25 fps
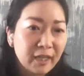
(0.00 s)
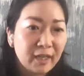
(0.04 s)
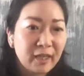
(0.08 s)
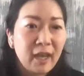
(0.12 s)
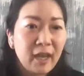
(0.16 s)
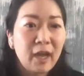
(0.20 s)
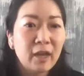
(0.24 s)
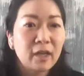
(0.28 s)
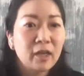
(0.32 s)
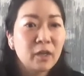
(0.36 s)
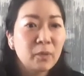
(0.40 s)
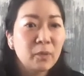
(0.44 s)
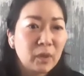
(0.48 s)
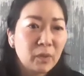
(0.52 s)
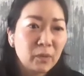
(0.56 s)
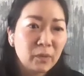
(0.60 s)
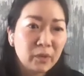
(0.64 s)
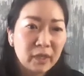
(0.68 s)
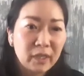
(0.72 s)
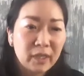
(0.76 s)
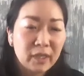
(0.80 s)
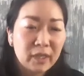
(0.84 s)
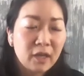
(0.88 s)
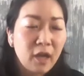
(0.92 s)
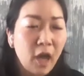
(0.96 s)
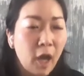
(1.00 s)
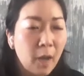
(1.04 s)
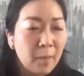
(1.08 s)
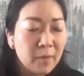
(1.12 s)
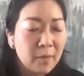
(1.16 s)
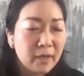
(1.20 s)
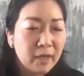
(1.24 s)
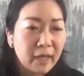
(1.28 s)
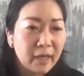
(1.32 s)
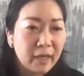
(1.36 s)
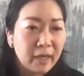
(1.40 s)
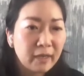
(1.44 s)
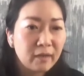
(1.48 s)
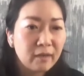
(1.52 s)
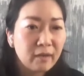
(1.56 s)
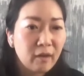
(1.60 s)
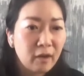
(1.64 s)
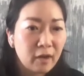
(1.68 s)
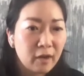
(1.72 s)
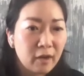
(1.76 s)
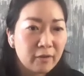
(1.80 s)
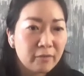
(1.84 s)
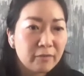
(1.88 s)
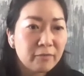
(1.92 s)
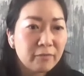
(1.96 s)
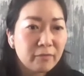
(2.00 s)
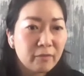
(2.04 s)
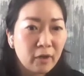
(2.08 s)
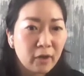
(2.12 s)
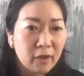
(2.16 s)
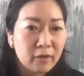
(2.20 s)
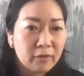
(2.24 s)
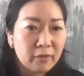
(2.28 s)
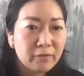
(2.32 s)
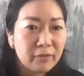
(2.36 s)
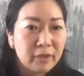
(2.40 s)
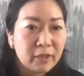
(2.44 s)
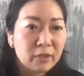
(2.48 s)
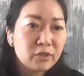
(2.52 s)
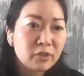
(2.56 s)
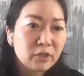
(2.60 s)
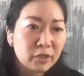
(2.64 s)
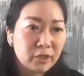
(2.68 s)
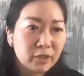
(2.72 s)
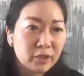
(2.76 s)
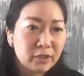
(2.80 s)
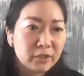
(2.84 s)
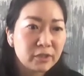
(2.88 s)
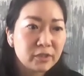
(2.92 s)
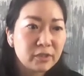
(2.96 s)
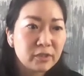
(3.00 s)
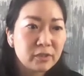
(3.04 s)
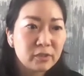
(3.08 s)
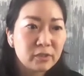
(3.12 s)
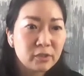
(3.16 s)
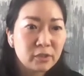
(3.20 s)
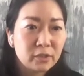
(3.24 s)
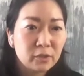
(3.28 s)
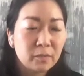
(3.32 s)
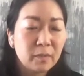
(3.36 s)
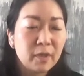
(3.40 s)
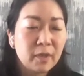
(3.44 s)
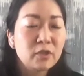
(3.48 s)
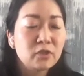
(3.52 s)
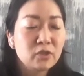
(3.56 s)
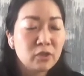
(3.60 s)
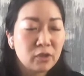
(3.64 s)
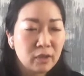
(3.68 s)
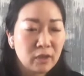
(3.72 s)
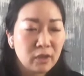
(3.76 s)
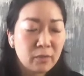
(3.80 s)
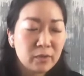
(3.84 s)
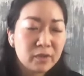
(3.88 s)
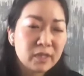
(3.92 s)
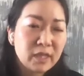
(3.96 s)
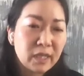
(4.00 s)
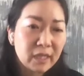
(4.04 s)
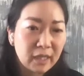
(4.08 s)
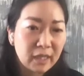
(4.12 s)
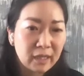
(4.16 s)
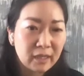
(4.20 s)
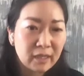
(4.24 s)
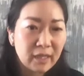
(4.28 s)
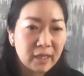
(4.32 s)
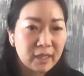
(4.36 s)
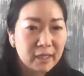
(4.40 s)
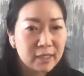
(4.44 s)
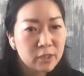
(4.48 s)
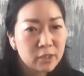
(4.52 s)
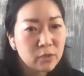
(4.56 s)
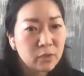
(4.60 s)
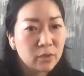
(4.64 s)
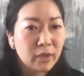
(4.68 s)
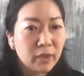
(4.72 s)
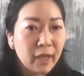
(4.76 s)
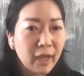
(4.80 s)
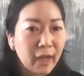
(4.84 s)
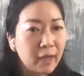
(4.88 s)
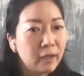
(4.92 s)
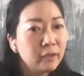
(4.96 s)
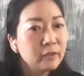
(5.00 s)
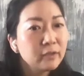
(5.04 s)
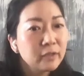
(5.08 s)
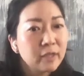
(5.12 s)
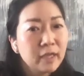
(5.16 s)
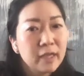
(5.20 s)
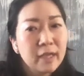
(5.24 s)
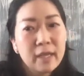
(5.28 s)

And how can we really accommodate our features to make sure that we're taking that into account?